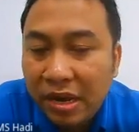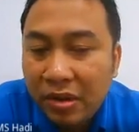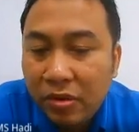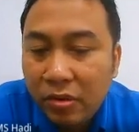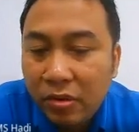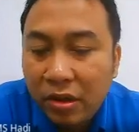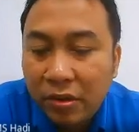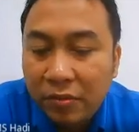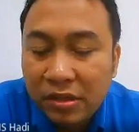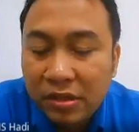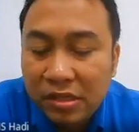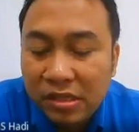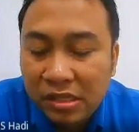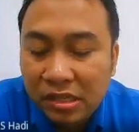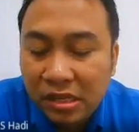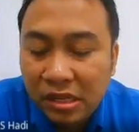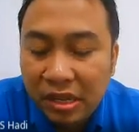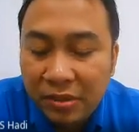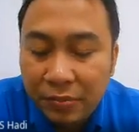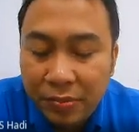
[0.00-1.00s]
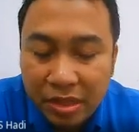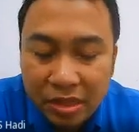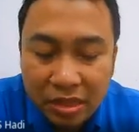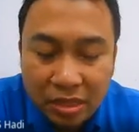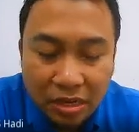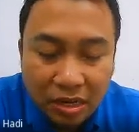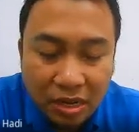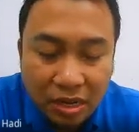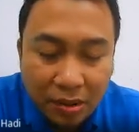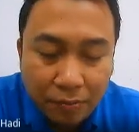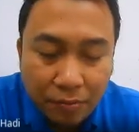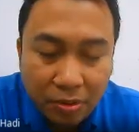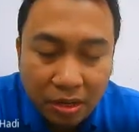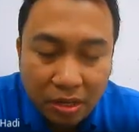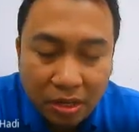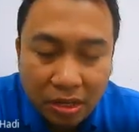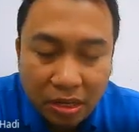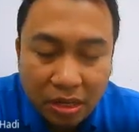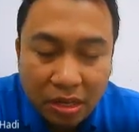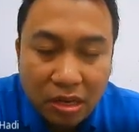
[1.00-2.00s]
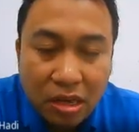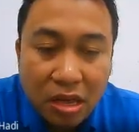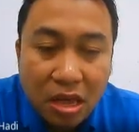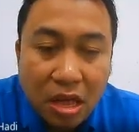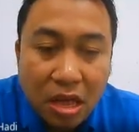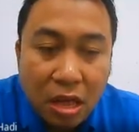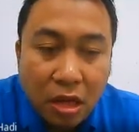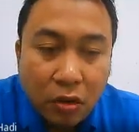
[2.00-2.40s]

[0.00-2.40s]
ABC Limited Company.